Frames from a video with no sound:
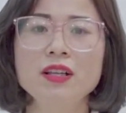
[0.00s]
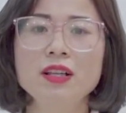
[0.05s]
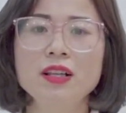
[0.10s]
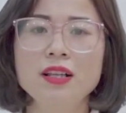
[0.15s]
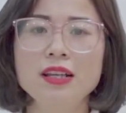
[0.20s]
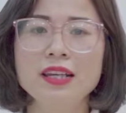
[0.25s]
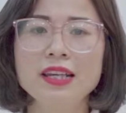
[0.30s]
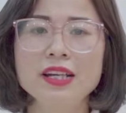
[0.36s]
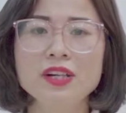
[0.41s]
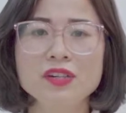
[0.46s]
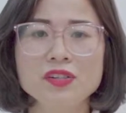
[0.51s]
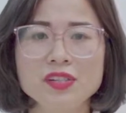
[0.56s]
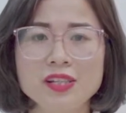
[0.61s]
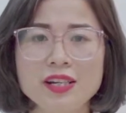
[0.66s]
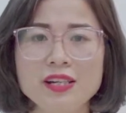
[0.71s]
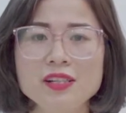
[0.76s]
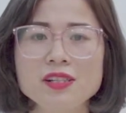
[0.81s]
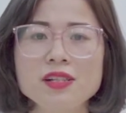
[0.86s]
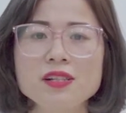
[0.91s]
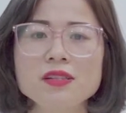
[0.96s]
LIGO
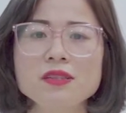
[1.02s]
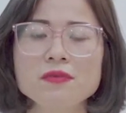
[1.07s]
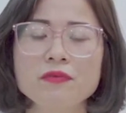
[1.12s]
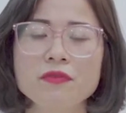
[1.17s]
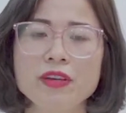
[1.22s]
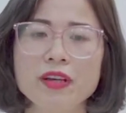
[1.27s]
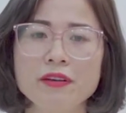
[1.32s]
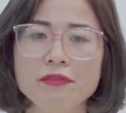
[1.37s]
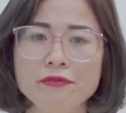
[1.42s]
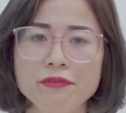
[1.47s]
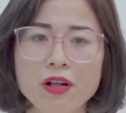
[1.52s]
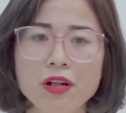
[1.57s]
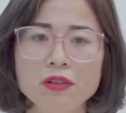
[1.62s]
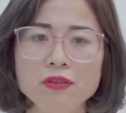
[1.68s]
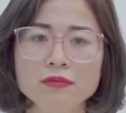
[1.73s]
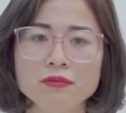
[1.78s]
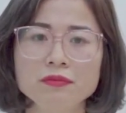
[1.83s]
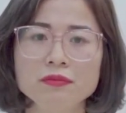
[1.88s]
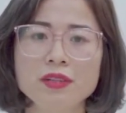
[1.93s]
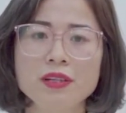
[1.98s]
sensors via
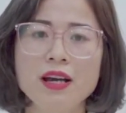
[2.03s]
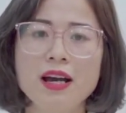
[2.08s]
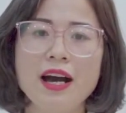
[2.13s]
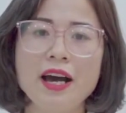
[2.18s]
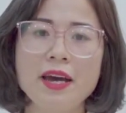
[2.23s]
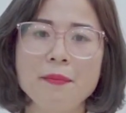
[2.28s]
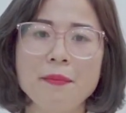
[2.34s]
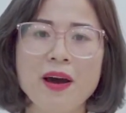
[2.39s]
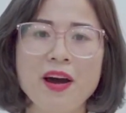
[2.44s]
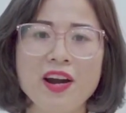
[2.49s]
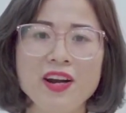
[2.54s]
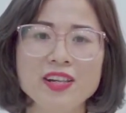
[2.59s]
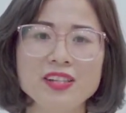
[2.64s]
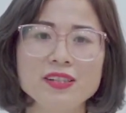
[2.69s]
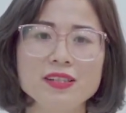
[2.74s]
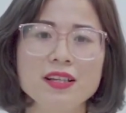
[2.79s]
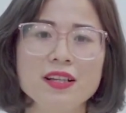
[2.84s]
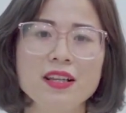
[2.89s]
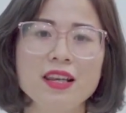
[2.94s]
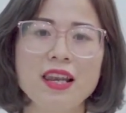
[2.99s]
phone, iPad,
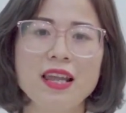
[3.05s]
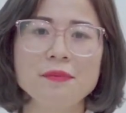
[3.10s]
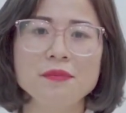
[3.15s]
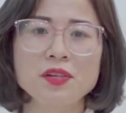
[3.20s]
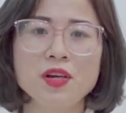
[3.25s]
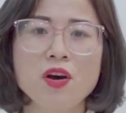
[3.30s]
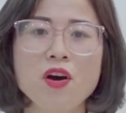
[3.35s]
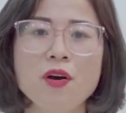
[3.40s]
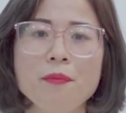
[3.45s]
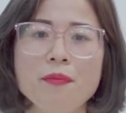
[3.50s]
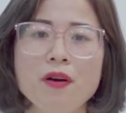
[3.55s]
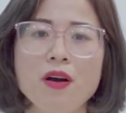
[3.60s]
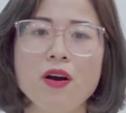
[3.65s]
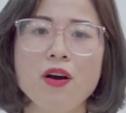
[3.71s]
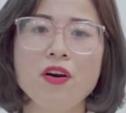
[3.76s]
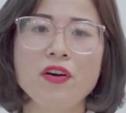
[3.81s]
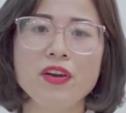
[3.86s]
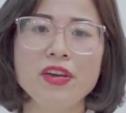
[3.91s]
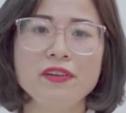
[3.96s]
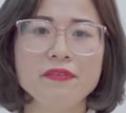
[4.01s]
laptop,
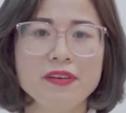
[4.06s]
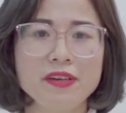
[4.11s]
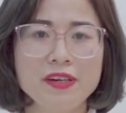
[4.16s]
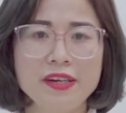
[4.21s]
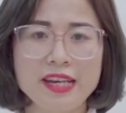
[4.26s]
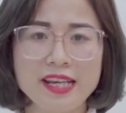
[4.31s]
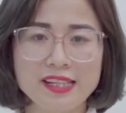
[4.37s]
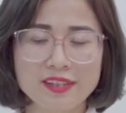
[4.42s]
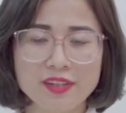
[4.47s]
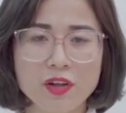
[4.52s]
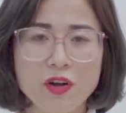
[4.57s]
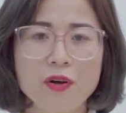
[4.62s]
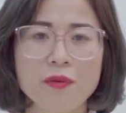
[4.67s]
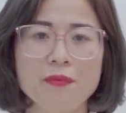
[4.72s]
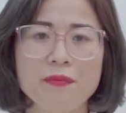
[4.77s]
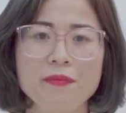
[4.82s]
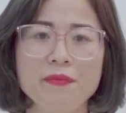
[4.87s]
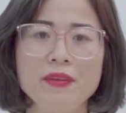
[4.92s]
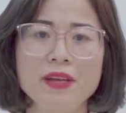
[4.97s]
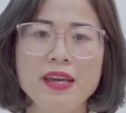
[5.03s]
or even
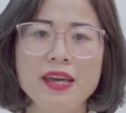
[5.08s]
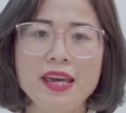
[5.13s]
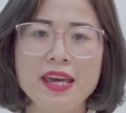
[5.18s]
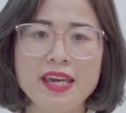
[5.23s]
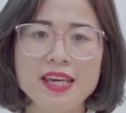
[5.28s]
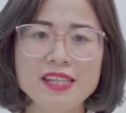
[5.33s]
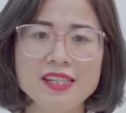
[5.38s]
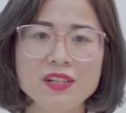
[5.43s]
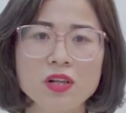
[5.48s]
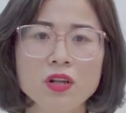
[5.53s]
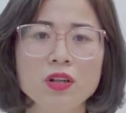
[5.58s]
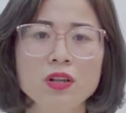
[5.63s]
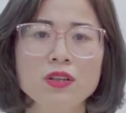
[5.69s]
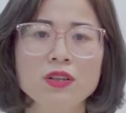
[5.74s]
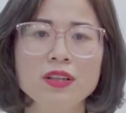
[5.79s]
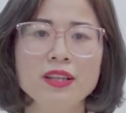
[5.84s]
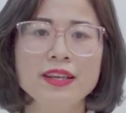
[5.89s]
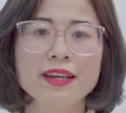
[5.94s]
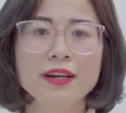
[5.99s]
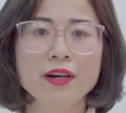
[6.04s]
desktop. It's
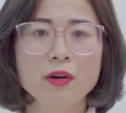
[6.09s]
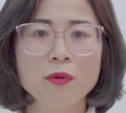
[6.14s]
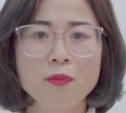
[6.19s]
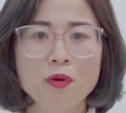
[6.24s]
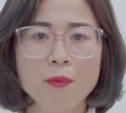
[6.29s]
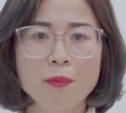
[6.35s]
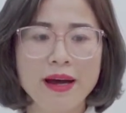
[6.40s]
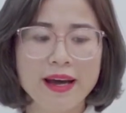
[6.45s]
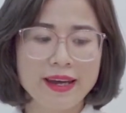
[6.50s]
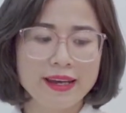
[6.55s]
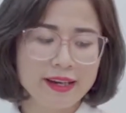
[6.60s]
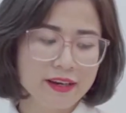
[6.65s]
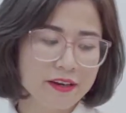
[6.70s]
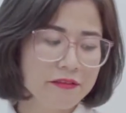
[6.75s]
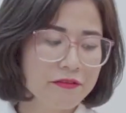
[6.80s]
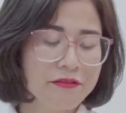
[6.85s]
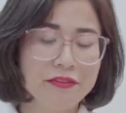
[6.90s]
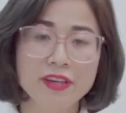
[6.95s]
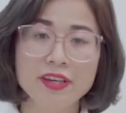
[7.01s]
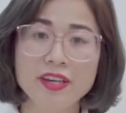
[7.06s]
called LIGO Mobile
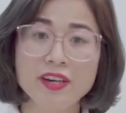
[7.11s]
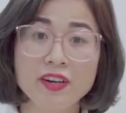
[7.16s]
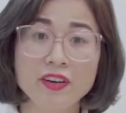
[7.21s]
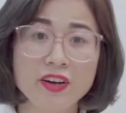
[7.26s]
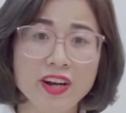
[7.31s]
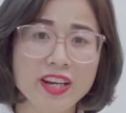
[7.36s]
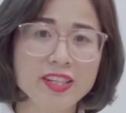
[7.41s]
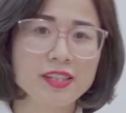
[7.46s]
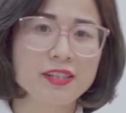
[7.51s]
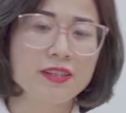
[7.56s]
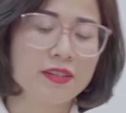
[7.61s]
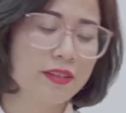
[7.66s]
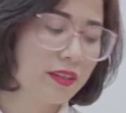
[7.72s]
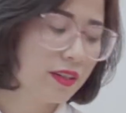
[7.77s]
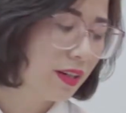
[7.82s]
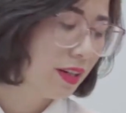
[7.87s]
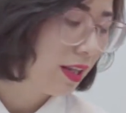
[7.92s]
Configurator.